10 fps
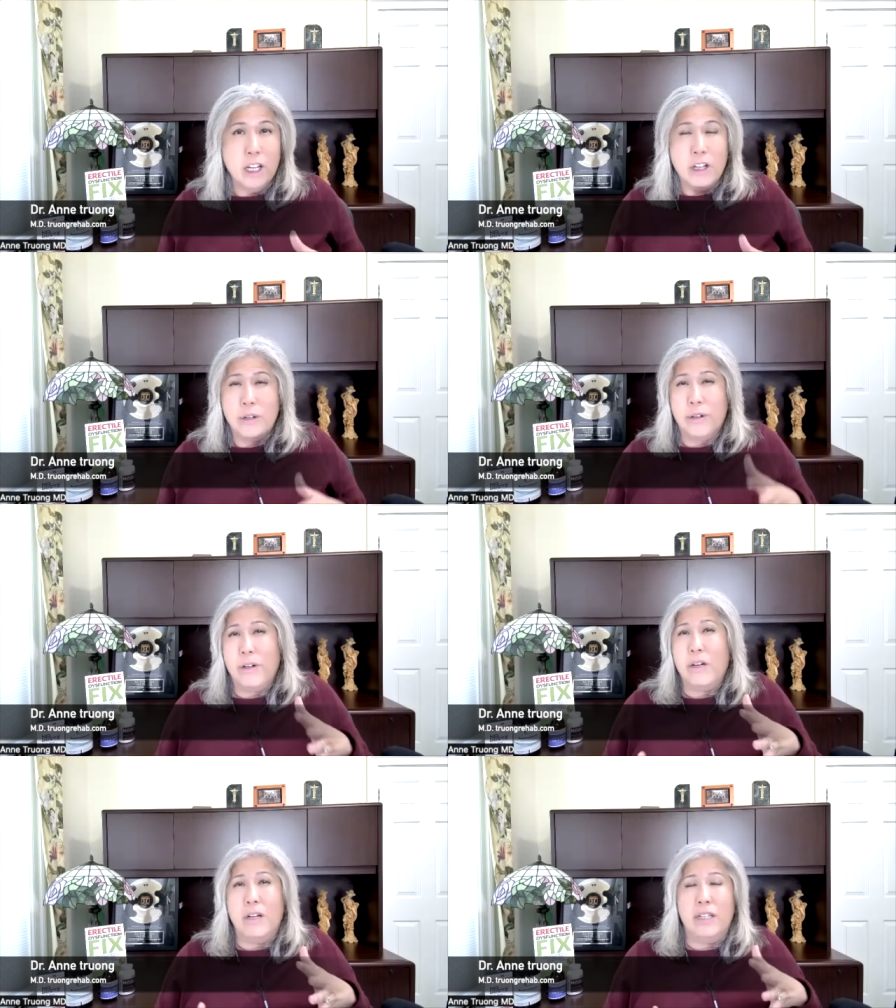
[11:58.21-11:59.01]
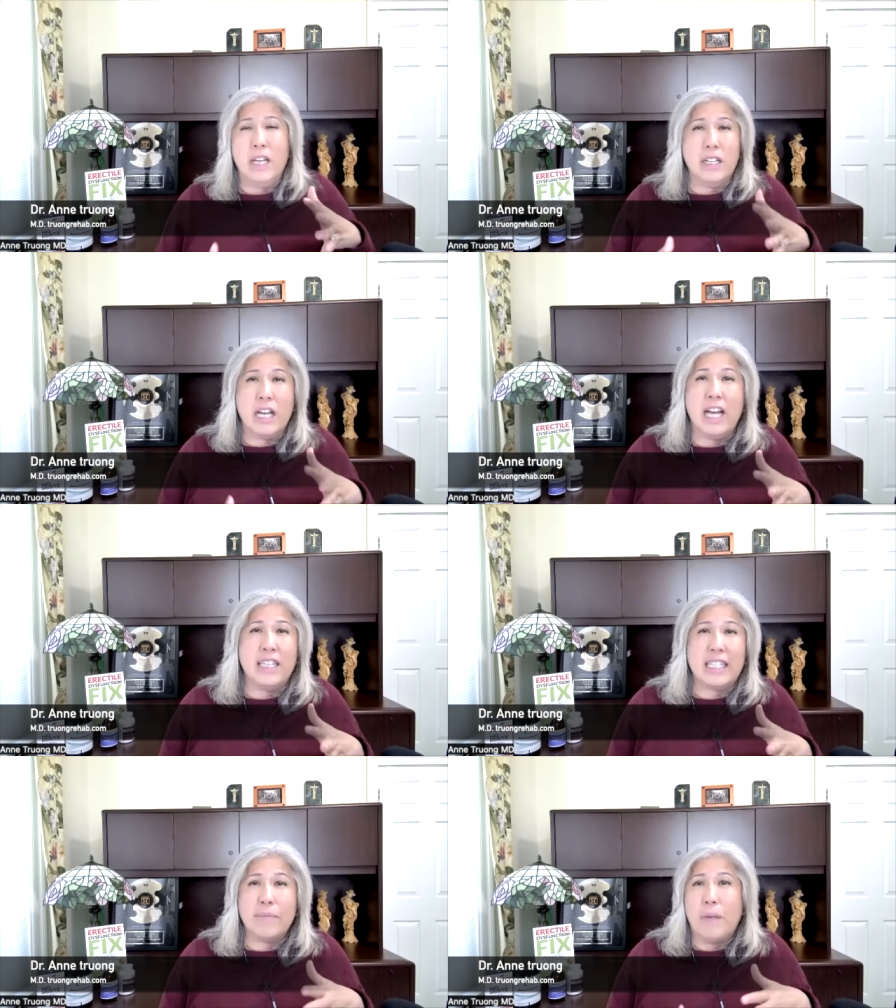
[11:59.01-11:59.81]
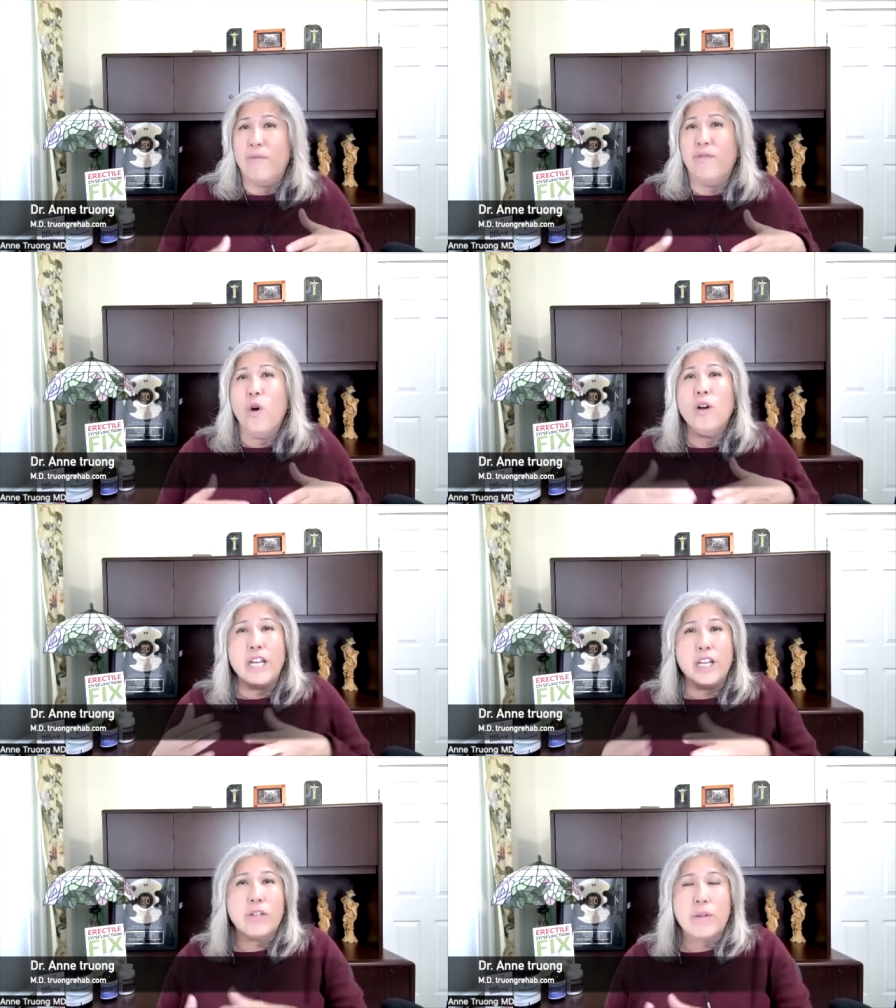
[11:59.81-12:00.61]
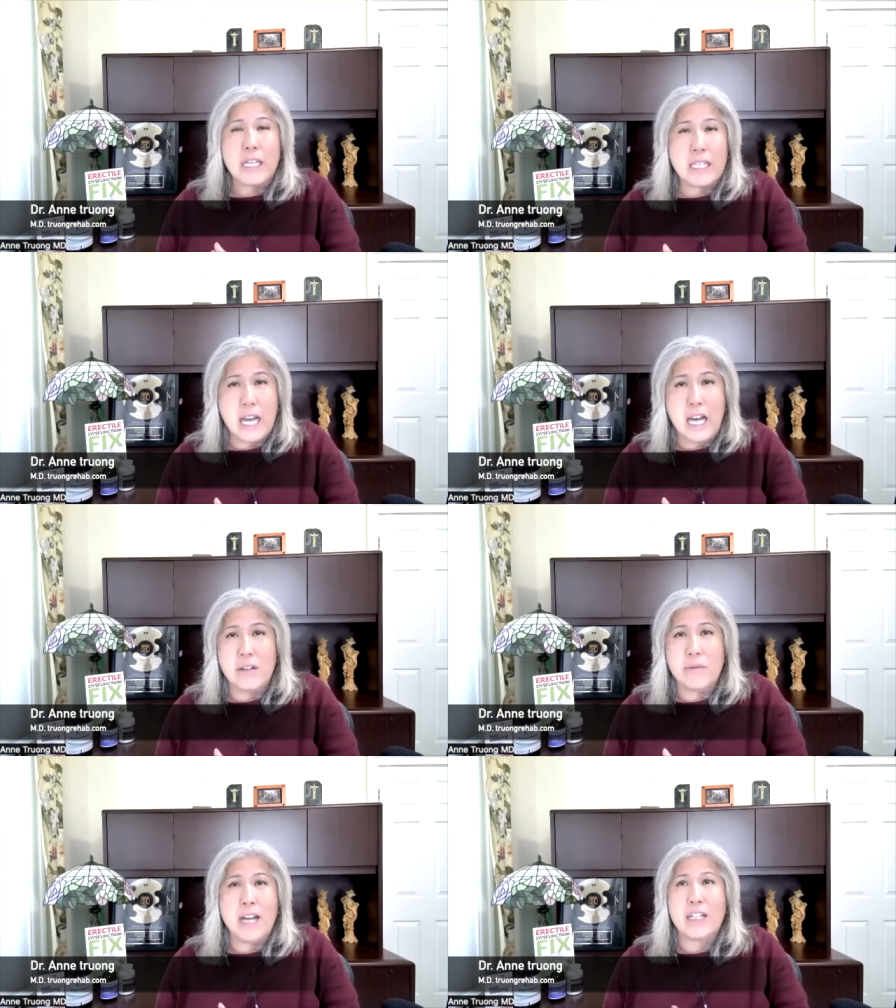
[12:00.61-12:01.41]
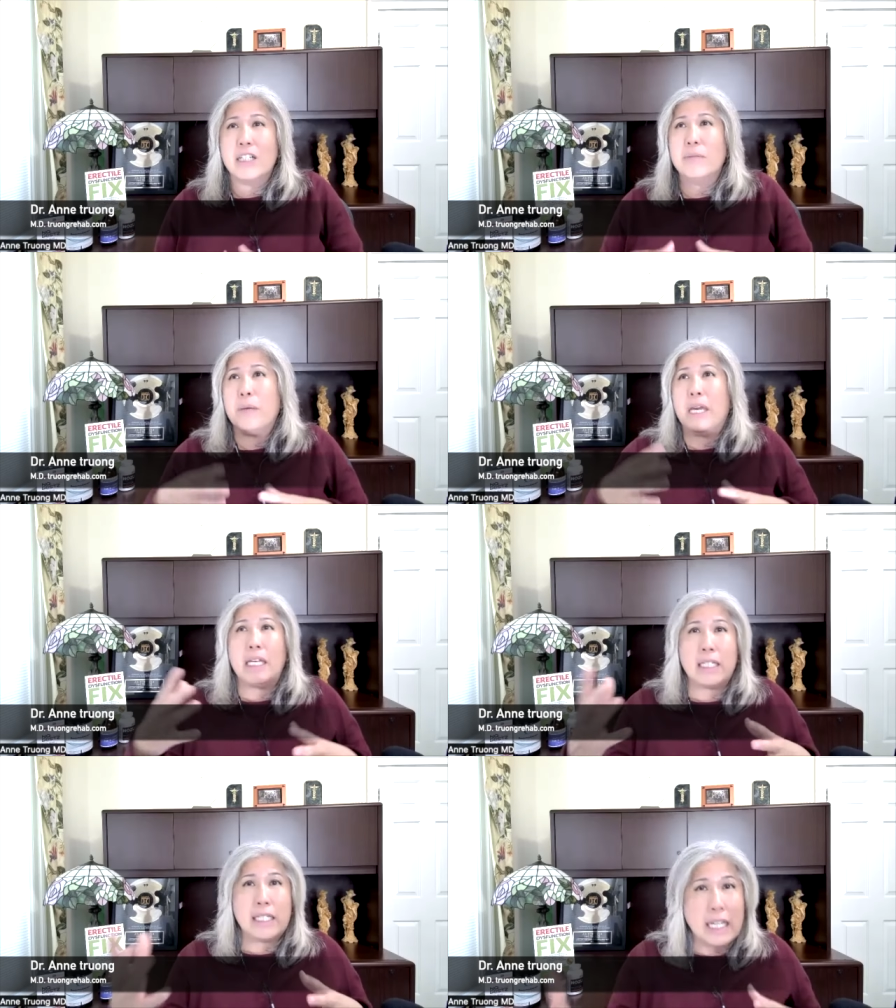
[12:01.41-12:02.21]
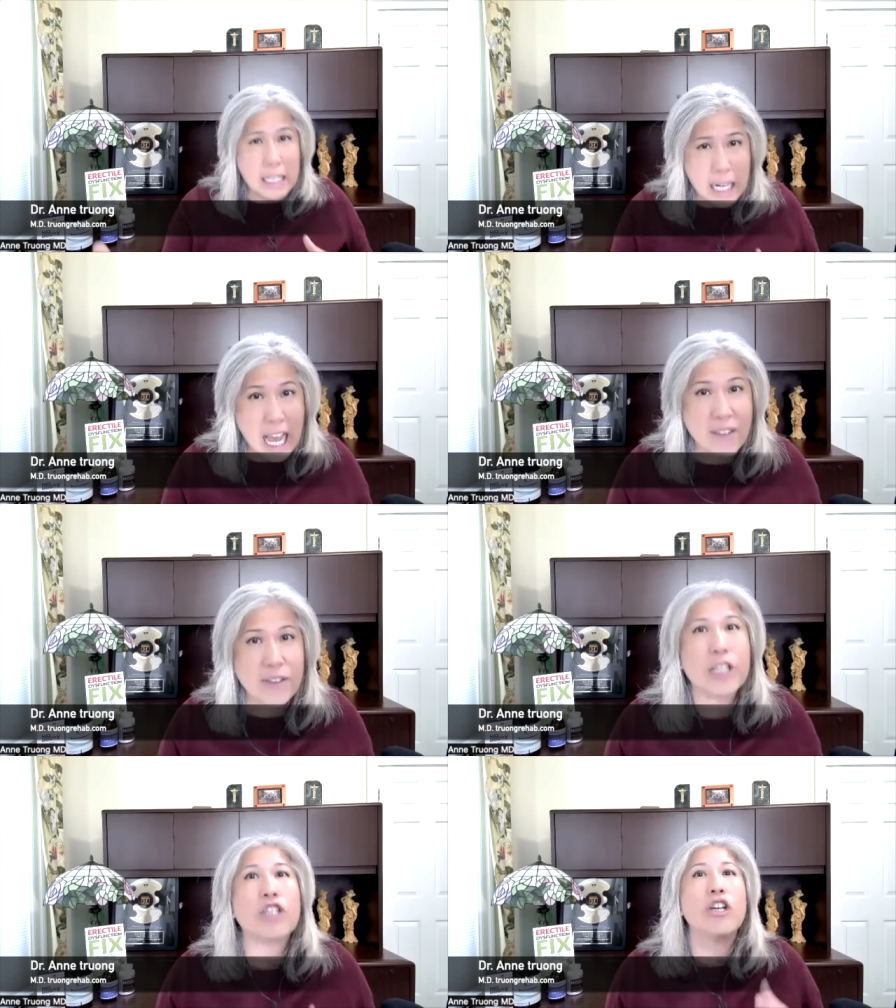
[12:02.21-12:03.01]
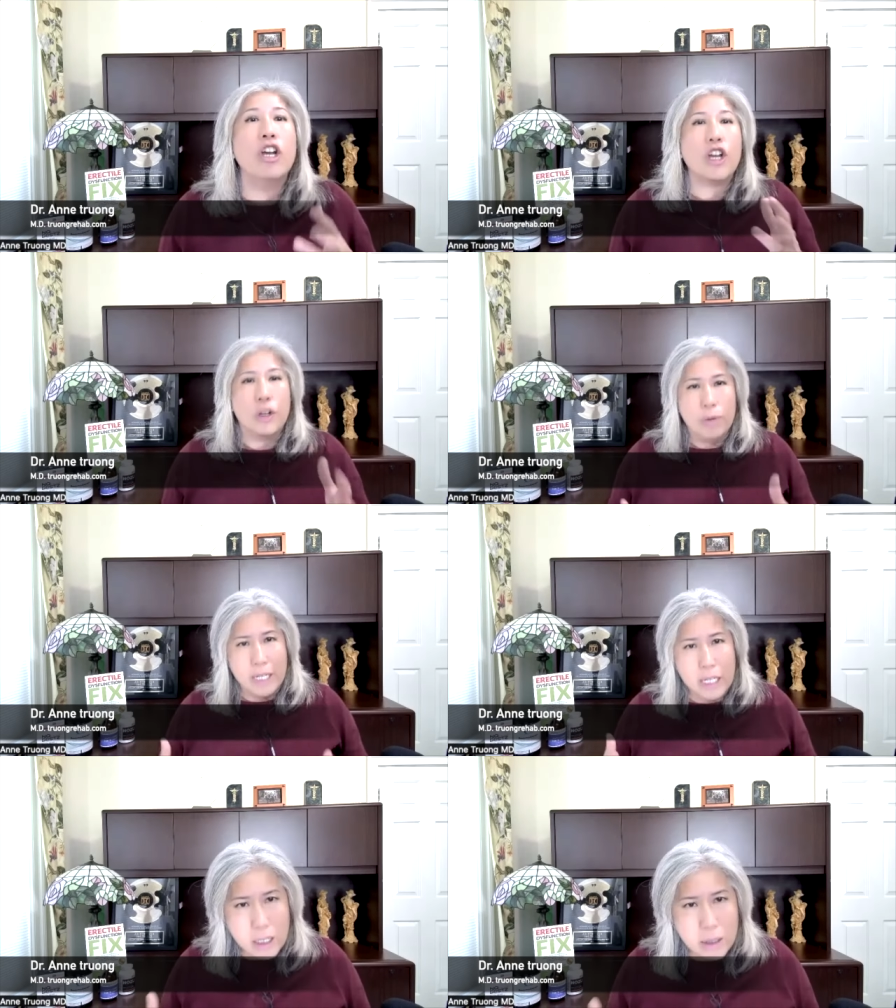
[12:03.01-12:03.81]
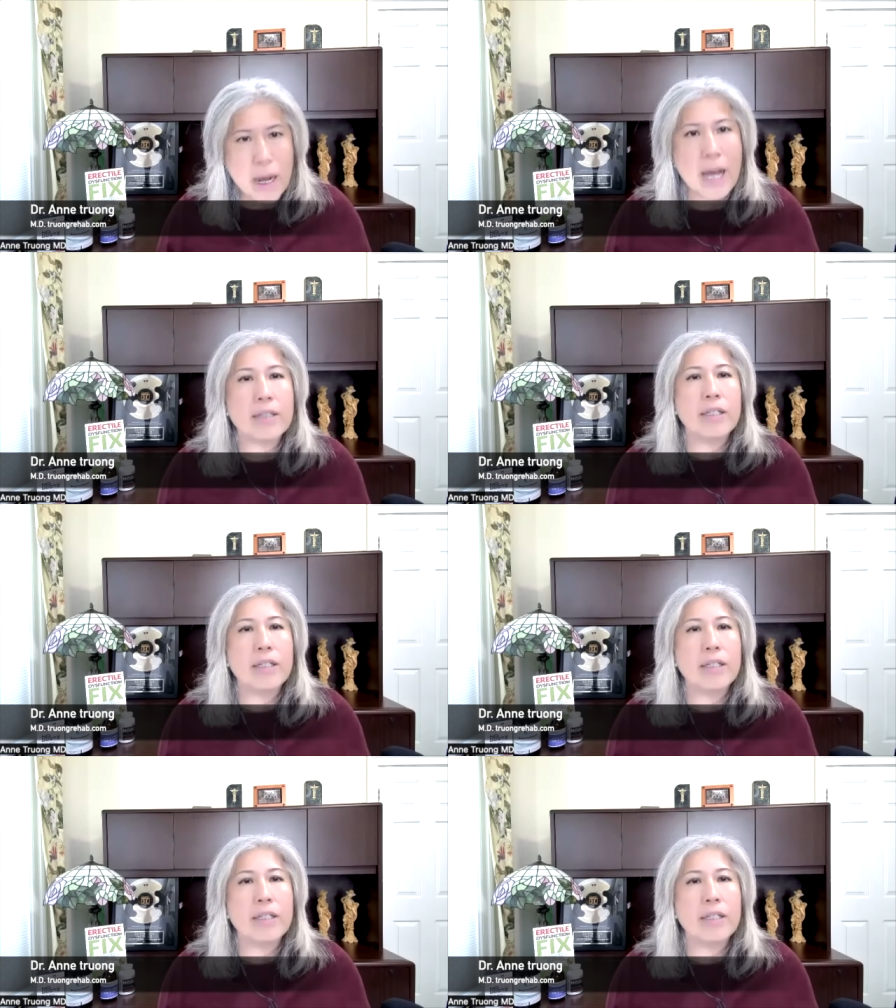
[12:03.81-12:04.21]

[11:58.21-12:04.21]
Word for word: Or another guy that can be four inch when he's not erect could be six and a half inch when mm-hmm. he's erect.